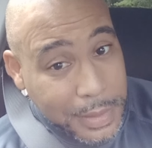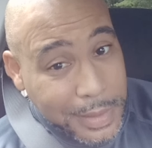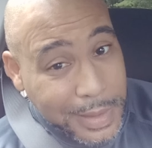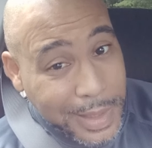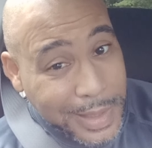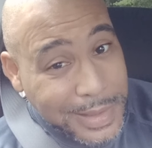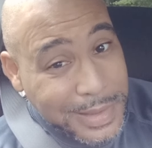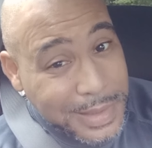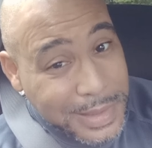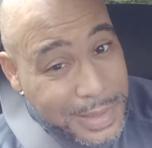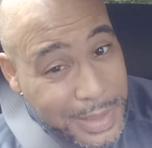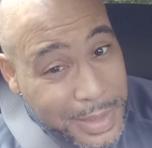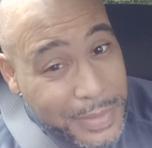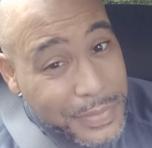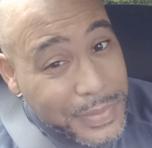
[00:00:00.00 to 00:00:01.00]
that
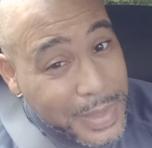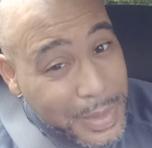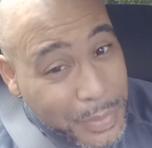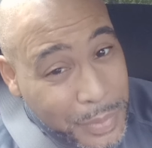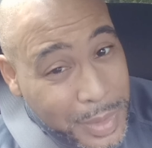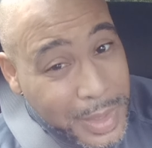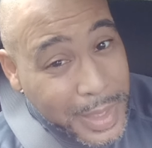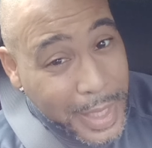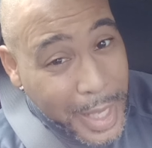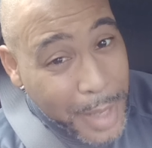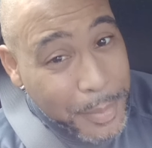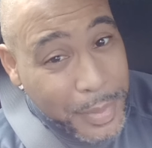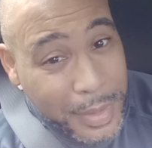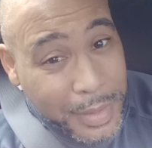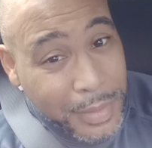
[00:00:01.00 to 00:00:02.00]
stuff can really
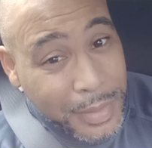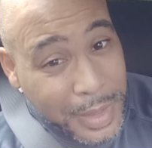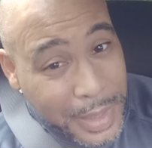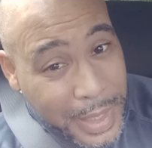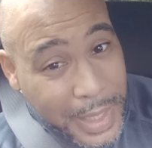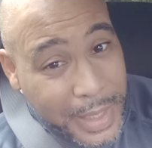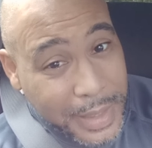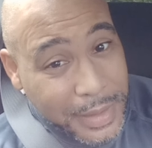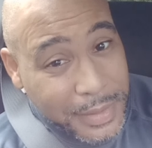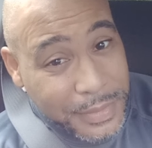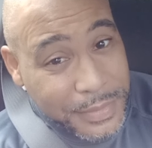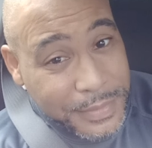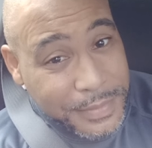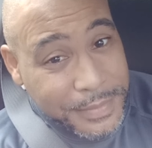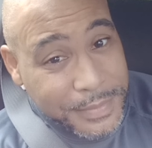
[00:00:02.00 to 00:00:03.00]
happen on the negative.
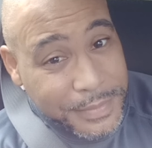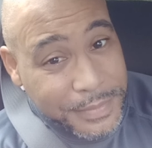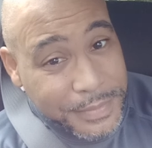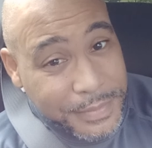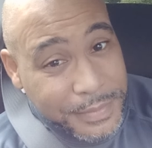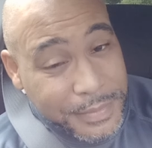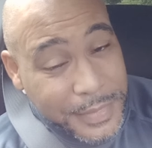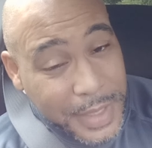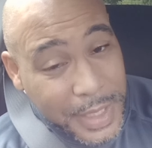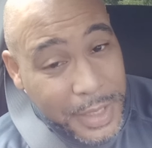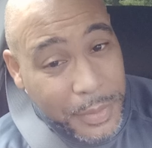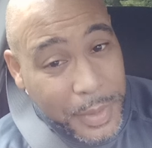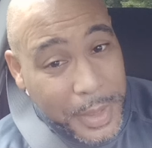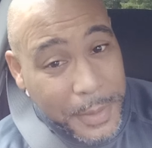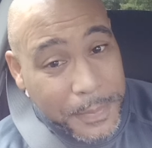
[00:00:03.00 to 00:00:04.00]

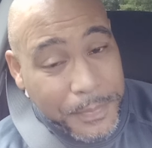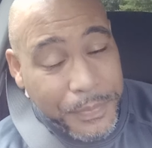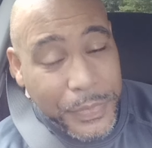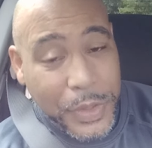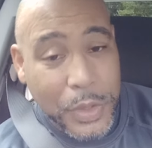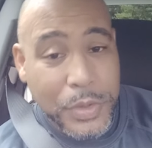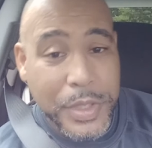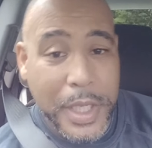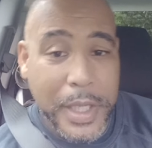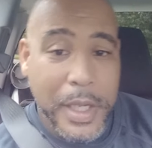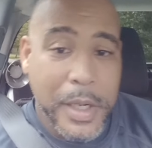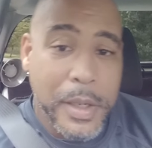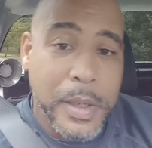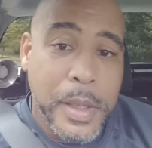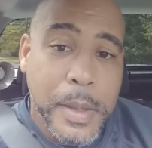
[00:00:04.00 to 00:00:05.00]
Anyway, you take
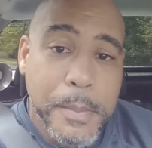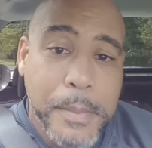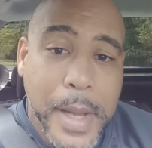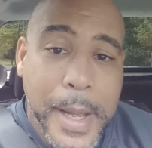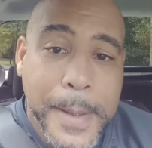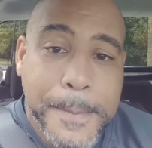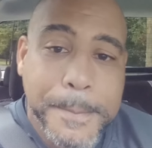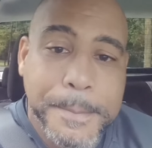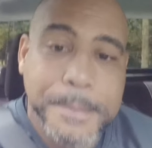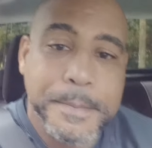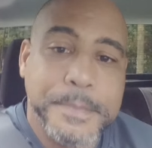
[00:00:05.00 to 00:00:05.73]
care. Bye.